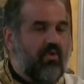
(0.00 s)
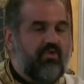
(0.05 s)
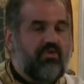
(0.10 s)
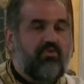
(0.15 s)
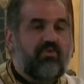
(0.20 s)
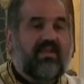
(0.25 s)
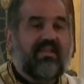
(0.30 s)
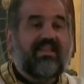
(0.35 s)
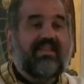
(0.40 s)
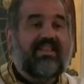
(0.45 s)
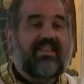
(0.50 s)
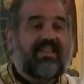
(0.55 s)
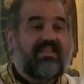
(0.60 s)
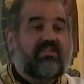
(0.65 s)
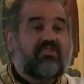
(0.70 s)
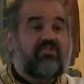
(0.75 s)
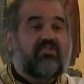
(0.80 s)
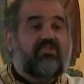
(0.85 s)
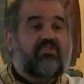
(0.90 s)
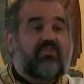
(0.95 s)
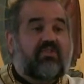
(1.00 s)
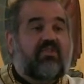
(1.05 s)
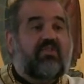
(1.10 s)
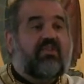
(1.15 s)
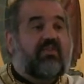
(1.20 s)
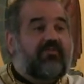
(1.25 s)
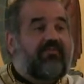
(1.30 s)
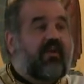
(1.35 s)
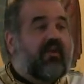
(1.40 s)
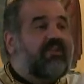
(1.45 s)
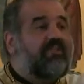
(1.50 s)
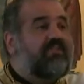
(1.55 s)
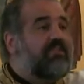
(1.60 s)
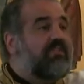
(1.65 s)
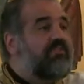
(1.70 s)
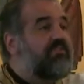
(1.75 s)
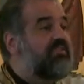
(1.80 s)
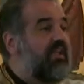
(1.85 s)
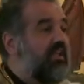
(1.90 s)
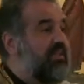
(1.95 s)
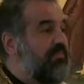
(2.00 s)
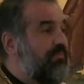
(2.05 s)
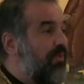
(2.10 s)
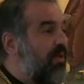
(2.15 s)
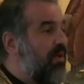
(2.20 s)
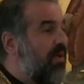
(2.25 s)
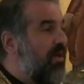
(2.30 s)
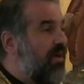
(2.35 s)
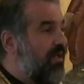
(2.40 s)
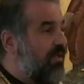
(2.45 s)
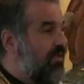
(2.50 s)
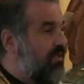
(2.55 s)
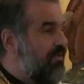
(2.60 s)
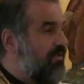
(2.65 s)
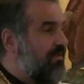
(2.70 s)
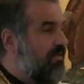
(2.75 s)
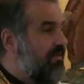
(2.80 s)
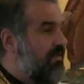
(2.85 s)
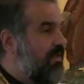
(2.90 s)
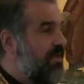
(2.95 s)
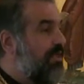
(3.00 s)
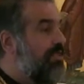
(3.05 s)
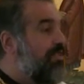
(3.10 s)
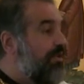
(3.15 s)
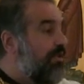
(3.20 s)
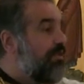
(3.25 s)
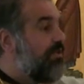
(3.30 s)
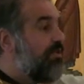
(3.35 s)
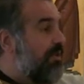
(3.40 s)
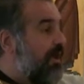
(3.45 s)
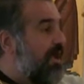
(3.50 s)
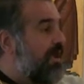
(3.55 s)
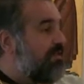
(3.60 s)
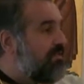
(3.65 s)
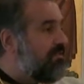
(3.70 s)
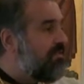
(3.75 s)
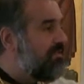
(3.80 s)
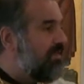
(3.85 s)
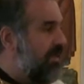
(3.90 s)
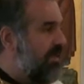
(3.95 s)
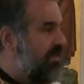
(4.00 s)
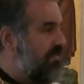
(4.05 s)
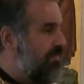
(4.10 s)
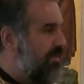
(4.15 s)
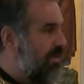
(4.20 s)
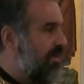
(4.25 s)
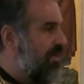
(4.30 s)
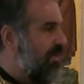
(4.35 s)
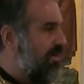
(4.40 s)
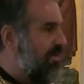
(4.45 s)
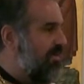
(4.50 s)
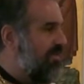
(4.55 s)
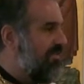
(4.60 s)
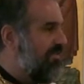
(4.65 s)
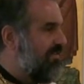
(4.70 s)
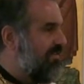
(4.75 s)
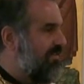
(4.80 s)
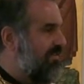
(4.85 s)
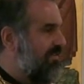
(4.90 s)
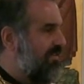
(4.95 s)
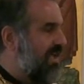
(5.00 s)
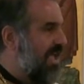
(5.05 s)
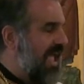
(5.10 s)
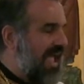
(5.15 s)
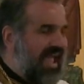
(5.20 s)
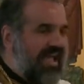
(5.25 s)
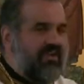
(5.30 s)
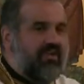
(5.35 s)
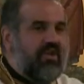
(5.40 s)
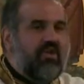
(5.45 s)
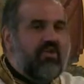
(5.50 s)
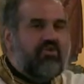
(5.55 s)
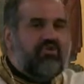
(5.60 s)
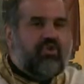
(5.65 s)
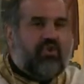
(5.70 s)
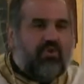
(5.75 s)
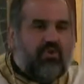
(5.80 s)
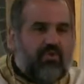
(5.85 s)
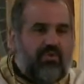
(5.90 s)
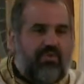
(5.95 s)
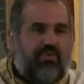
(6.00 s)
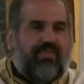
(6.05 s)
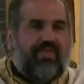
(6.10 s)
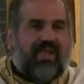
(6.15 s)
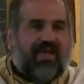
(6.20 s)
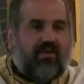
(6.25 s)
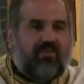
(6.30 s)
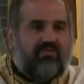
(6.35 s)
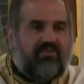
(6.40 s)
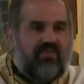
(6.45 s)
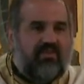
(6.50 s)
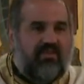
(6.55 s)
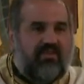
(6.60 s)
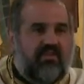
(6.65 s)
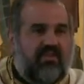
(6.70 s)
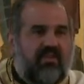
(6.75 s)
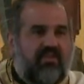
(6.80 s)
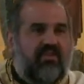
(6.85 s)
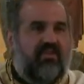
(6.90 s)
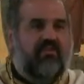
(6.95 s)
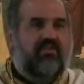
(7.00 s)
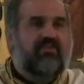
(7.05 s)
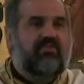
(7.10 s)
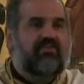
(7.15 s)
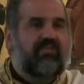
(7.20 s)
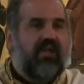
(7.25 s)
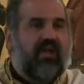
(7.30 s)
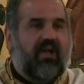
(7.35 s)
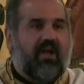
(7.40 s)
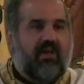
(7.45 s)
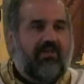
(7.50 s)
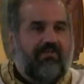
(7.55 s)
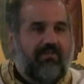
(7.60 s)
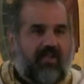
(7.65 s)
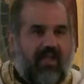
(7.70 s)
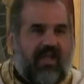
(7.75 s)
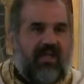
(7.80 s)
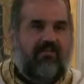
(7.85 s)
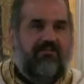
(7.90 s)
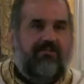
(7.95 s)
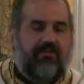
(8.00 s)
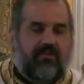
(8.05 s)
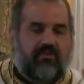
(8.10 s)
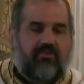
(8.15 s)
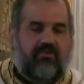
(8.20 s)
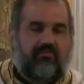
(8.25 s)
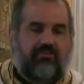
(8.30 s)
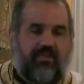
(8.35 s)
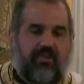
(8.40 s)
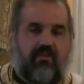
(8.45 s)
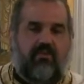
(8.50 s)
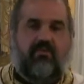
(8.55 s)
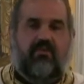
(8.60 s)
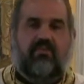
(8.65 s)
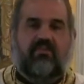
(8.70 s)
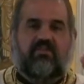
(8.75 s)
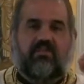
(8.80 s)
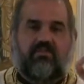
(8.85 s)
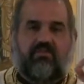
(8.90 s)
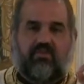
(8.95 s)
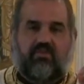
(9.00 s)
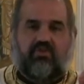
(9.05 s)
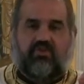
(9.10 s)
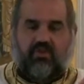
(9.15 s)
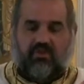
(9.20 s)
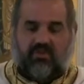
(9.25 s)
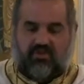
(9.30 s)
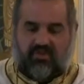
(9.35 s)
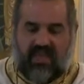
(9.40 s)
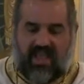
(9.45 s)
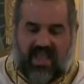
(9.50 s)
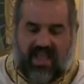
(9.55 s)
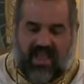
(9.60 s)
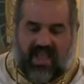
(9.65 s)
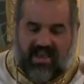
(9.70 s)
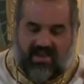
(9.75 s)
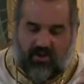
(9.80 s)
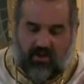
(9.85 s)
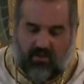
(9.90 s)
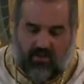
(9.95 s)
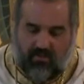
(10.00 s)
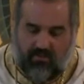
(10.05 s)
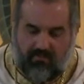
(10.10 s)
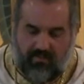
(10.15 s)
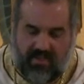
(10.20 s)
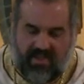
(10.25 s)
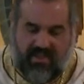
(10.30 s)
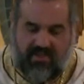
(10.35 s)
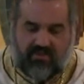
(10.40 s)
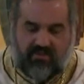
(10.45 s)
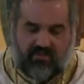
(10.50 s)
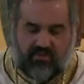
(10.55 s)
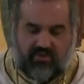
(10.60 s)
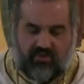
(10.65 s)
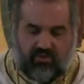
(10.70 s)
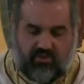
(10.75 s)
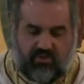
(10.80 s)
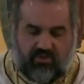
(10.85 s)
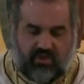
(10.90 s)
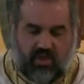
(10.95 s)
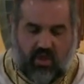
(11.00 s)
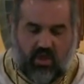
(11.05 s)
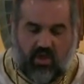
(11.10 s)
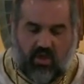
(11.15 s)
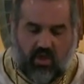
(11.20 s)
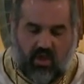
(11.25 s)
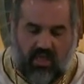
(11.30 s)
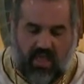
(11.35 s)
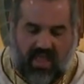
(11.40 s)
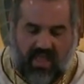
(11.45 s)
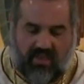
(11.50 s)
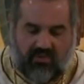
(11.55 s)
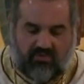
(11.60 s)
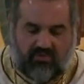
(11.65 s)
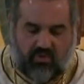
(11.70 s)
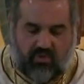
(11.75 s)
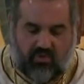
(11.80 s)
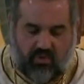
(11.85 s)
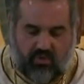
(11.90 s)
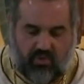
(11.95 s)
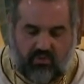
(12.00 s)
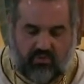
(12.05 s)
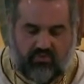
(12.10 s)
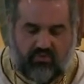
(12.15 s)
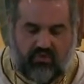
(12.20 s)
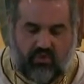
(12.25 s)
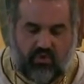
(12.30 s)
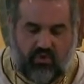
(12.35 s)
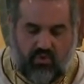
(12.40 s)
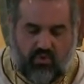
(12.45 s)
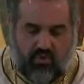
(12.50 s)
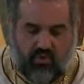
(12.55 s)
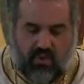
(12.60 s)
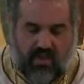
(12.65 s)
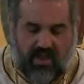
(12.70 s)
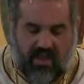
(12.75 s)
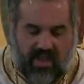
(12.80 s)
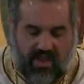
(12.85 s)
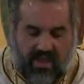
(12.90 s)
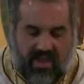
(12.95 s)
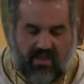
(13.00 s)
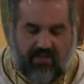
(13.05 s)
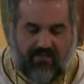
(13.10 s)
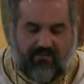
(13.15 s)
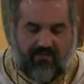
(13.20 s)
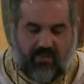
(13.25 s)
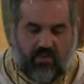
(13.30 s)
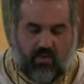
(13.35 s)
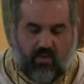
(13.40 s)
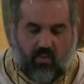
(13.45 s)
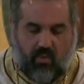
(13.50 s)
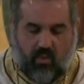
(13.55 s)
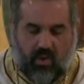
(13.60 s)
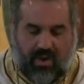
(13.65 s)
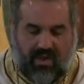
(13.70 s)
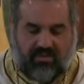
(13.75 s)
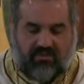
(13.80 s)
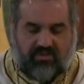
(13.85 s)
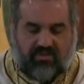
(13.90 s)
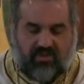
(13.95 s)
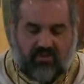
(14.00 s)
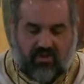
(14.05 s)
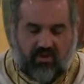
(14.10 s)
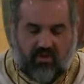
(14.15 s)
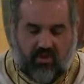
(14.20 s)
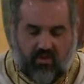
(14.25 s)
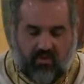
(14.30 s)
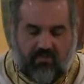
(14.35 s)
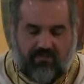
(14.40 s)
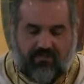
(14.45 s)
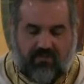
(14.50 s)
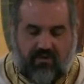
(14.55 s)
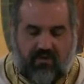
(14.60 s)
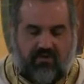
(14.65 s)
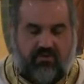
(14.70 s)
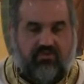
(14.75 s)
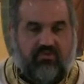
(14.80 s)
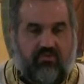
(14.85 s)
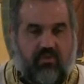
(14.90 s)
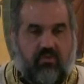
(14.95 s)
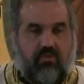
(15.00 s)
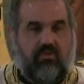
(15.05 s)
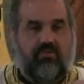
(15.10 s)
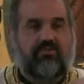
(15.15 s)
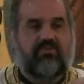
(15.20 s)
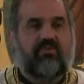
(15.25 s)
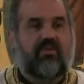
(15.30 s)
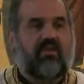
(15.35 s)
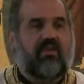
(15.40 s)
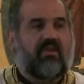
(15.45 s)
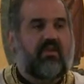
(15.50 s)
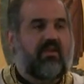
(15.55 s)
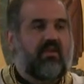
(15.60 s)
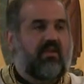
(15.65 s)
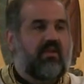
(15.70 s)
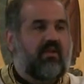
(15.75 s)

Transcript: or you can listen to the advice of St. Paul, the great St. Paul, and 2,000 years of life experience of the church and obey the church as those who have watch over our souls